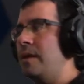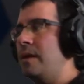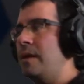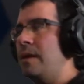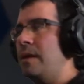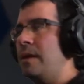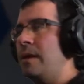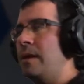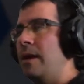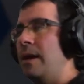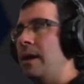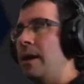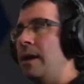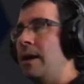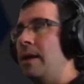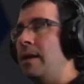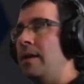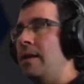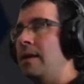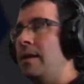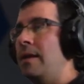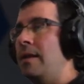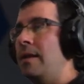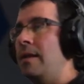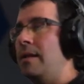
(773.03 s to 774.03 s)

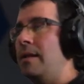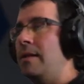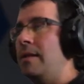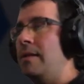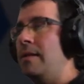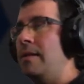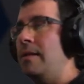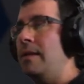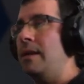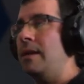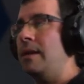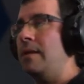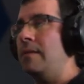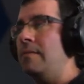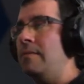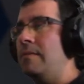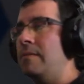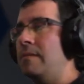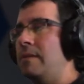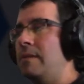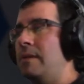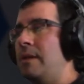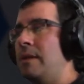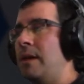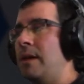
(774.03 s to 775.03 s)
And yeah,
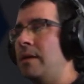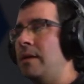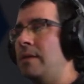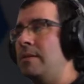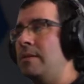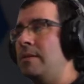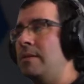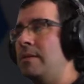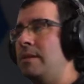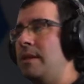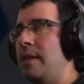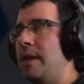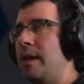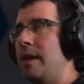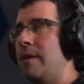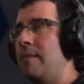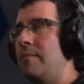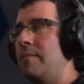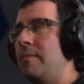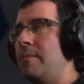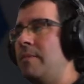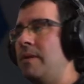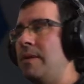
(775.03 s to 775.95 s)
that's the game.